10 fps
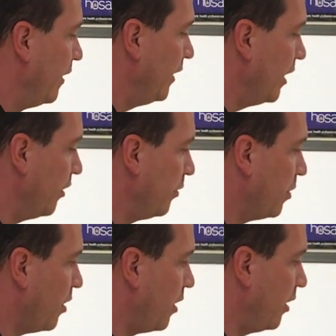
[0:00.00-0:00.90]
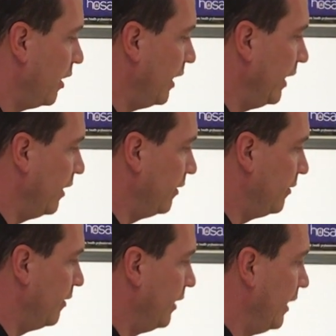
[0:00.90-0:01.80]
The other part
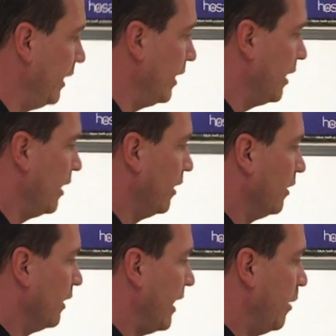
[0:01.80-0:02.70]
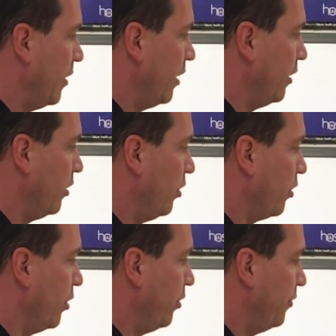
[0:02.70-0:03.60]
is the lamina
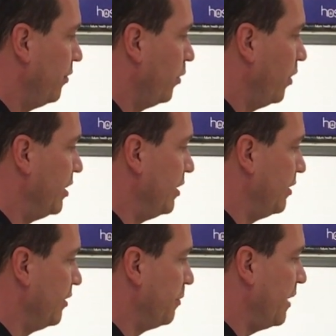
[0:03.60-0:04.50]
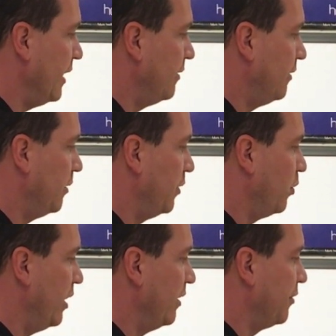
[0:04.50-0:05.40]
groove, which is the space that's in
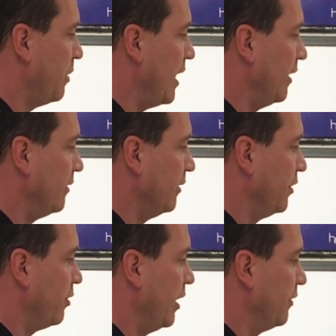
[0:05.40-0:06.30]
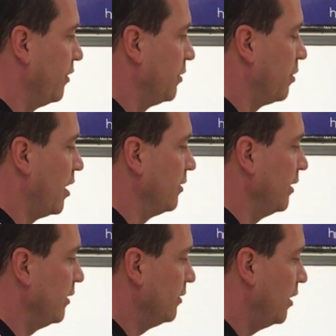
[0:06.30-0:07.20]
between the spinous and the transverse
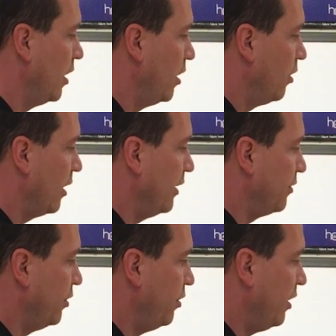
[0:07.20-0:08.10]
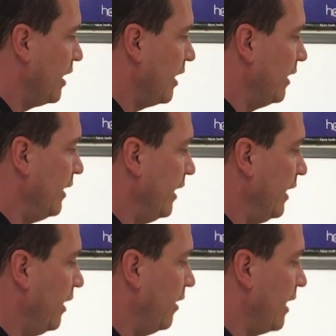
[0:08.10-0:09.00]
process. Okay, so you can kind of
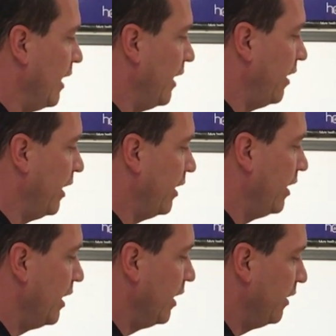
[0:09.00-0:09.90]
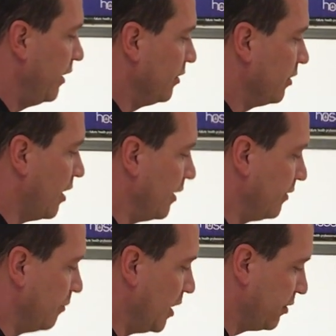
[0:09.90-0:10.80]
dig into that area. There's
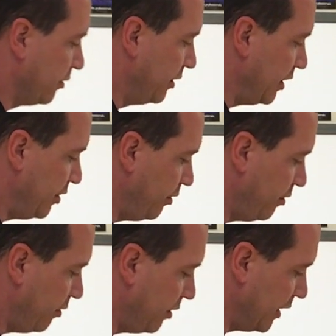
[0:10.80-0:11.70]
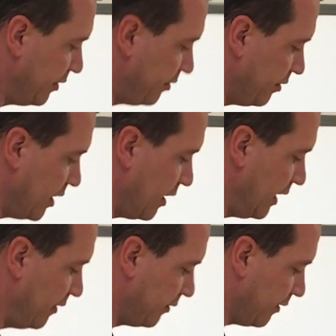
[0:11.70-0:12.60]
lots of muscle tissue that's
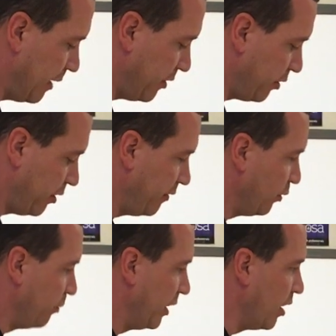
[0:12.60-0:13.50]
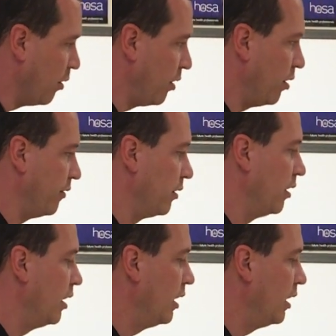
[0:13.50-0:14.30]
in this lamina groove that we'll be going over,